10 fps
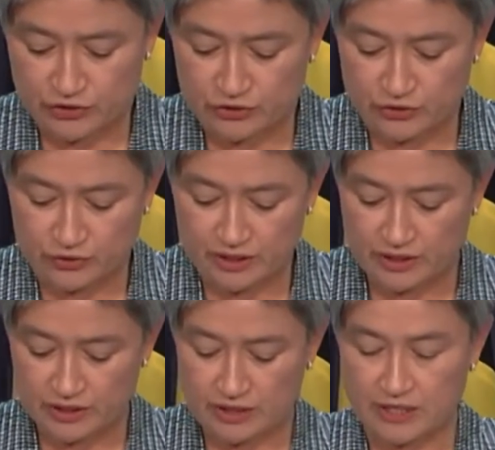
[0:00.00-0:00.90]
to
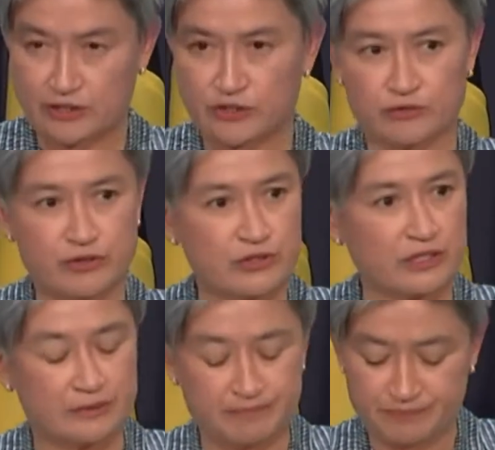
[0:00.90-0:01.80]

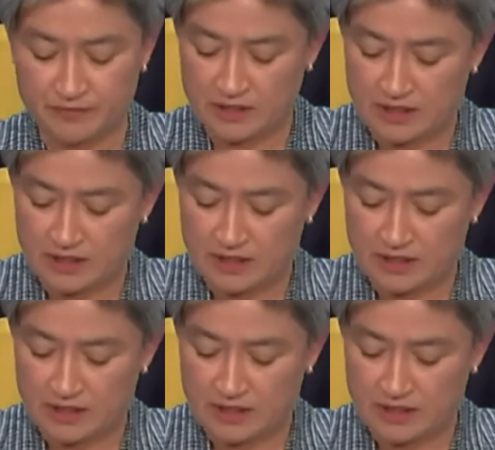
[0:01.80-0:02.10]
Jerusalem.